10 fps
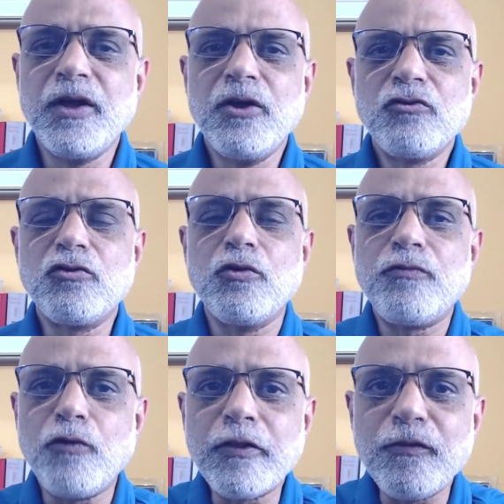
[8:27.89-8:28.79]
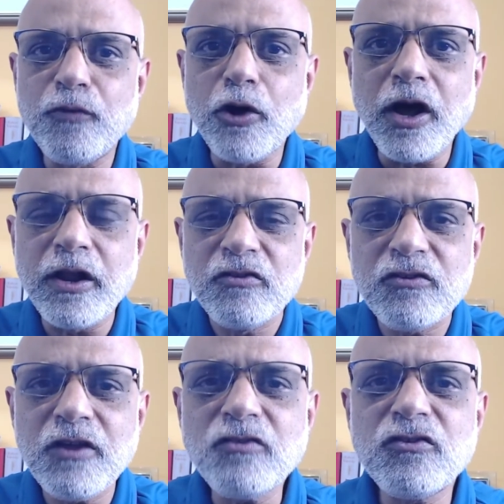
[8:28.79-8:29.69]
So for our
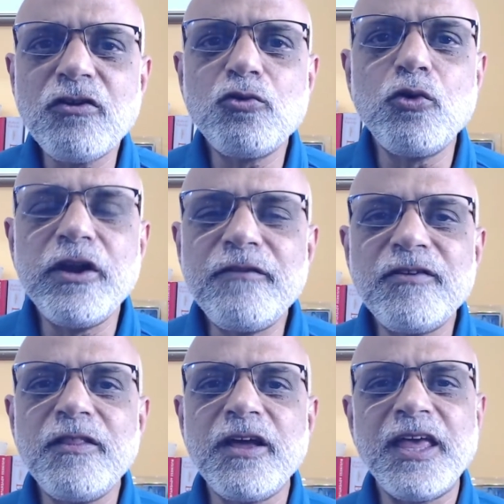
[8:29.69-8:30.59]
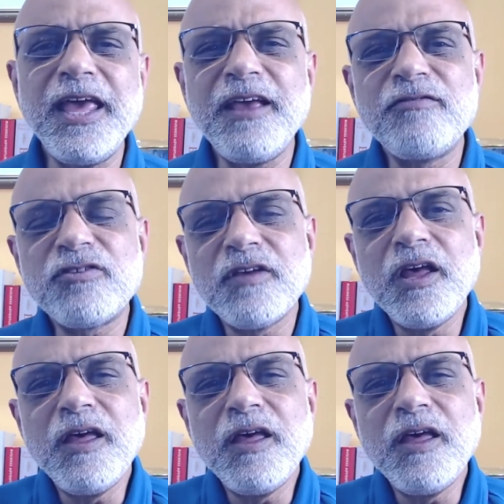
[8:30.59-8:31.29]
ancestors who lived in the caves,